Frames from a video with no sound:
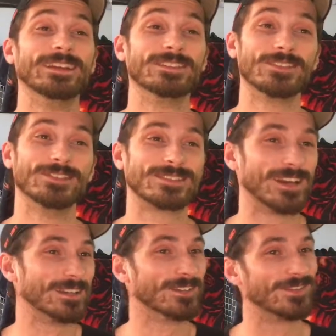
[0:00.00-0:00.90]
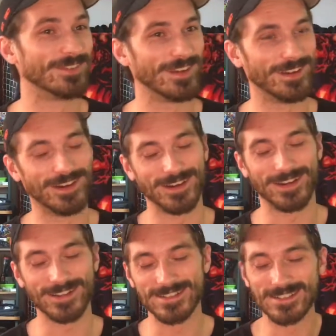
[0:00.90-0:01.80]
So it's kind of,
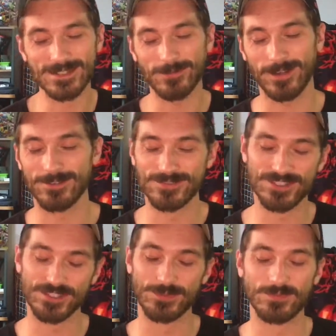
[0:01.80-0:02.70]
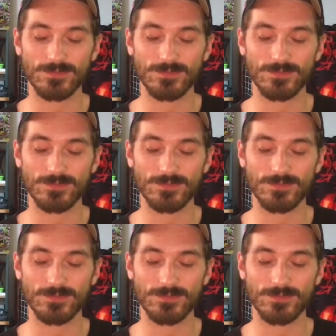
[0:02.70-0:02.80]
I could see why it was such a